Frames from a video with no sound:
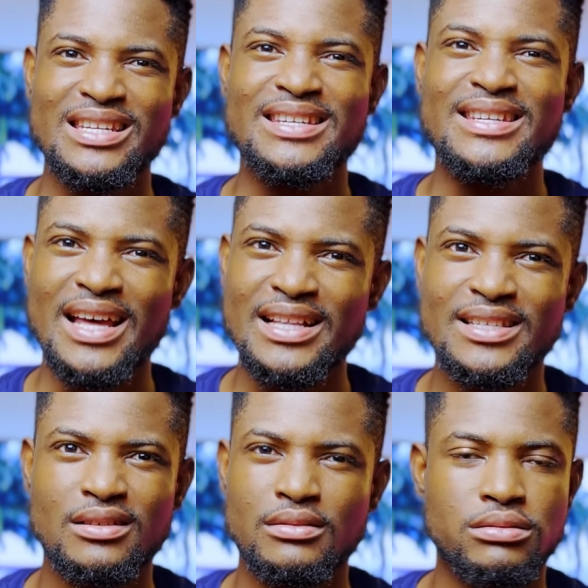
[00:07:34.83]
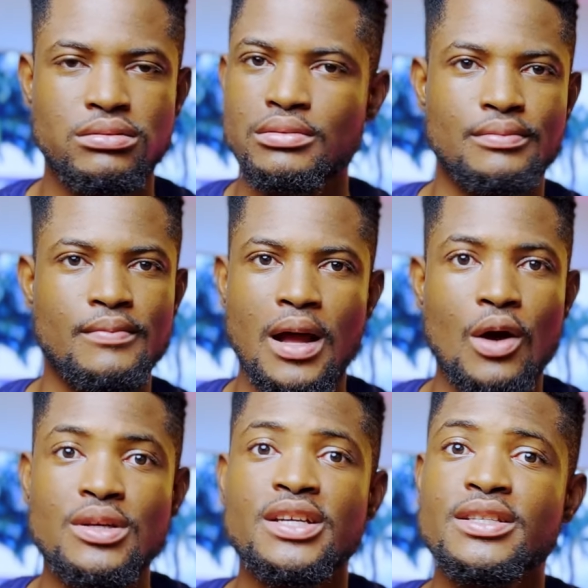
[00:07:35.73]
that I
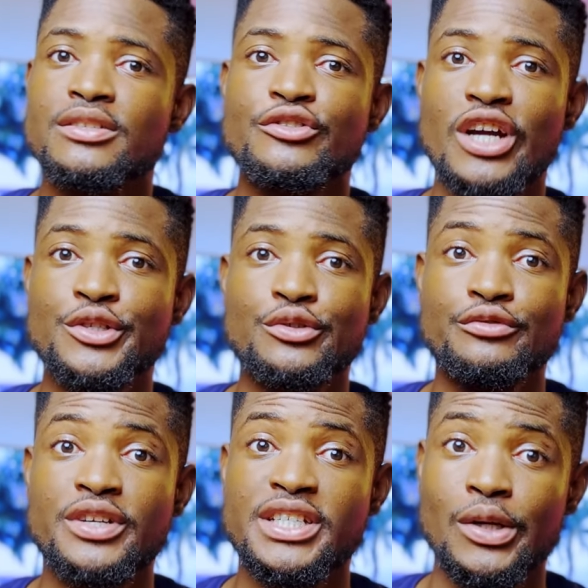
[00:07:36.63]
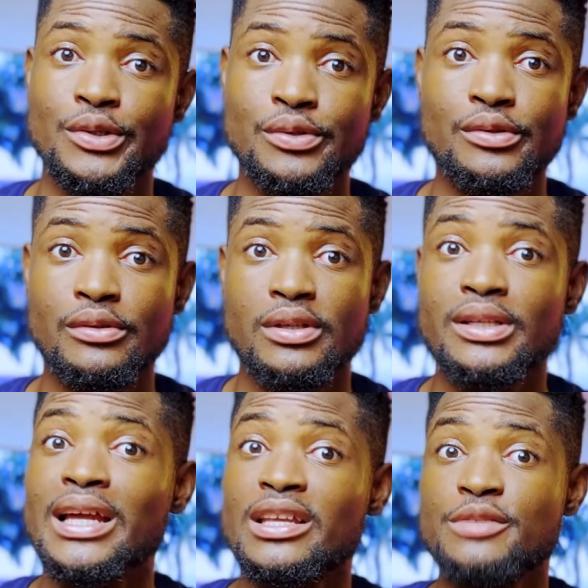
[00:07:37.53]
was just trying to reach out to.
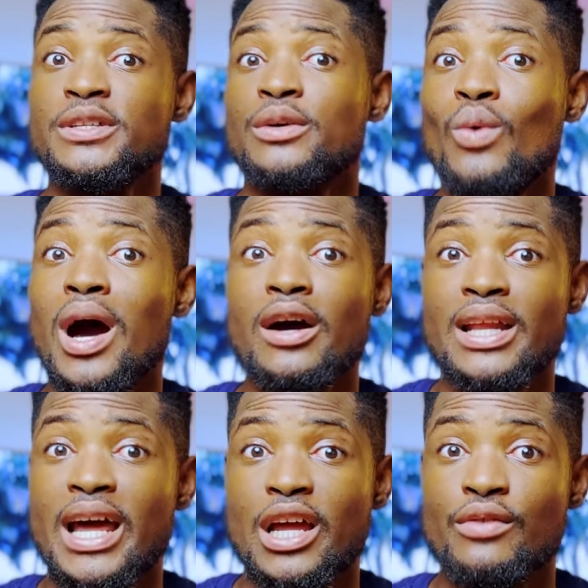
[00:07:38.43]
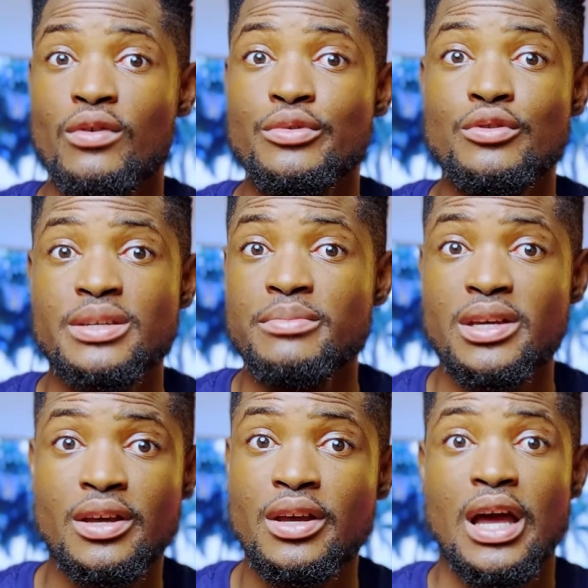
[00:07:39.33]
That it's been a while that I heard from you to me.
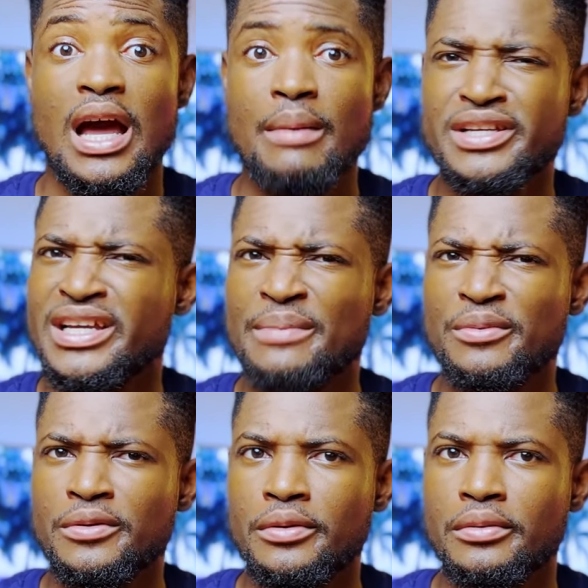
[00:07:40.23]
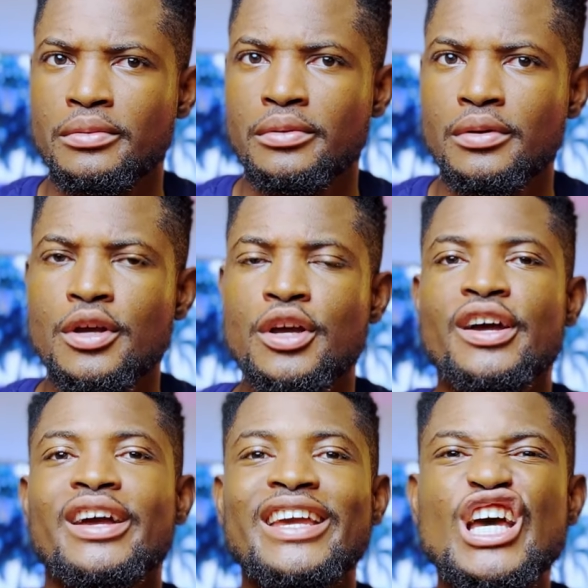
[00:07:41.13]
I'm checking up on you.
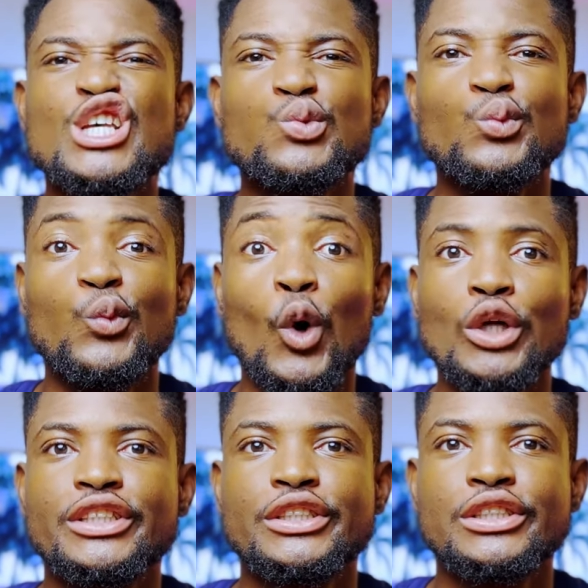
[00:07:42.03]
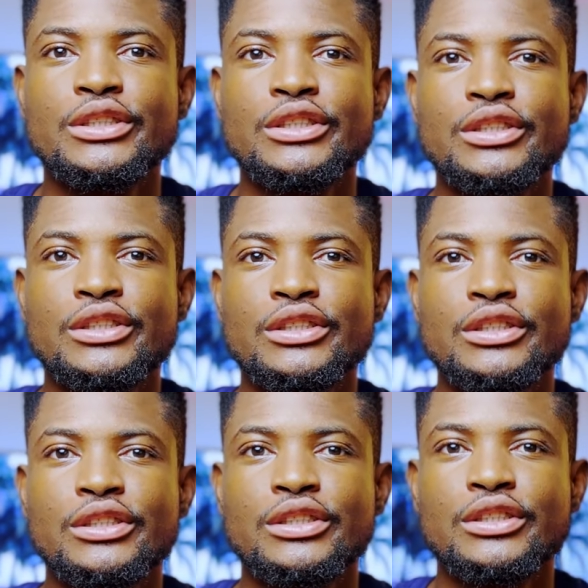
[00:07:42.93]
Guess what?
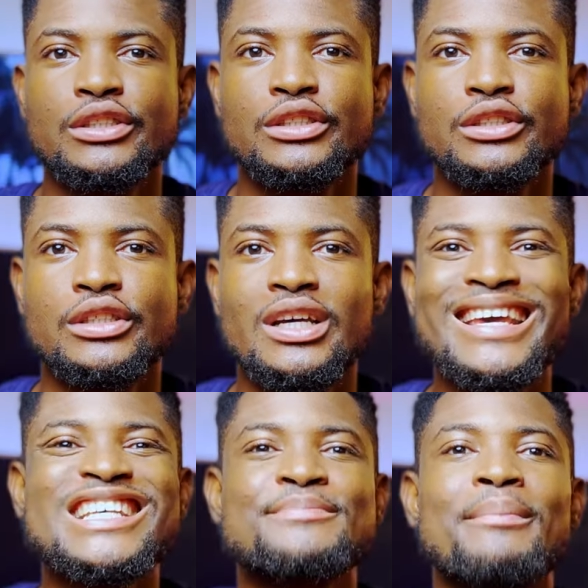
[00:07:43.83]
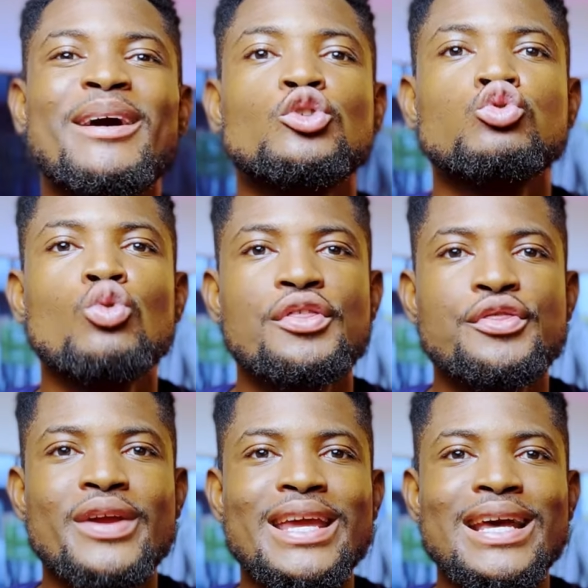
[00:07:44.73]
It's been about 2 or
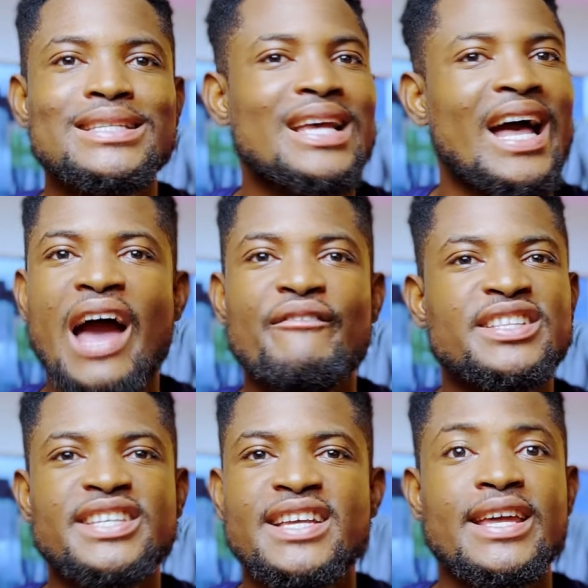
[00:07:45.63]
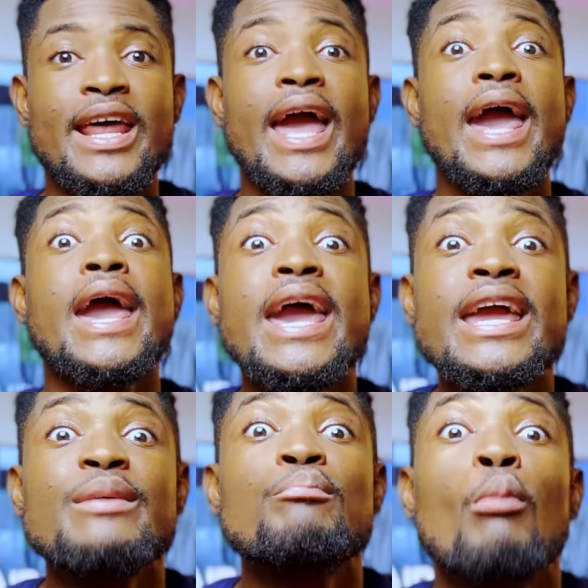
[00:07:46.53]
3 years. I haven't texted her
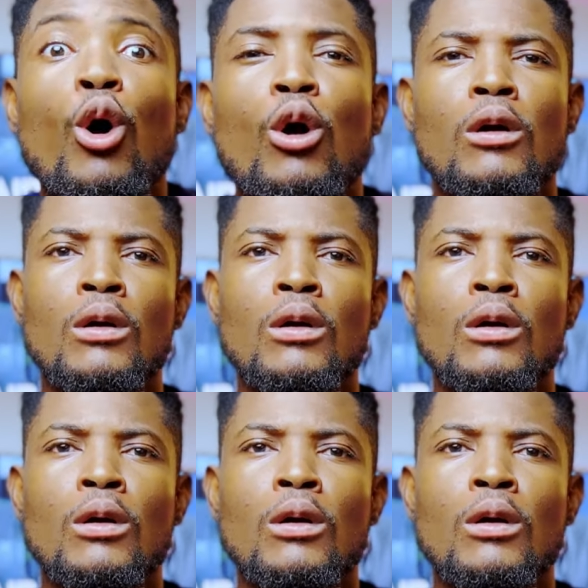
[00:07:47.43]
anymore.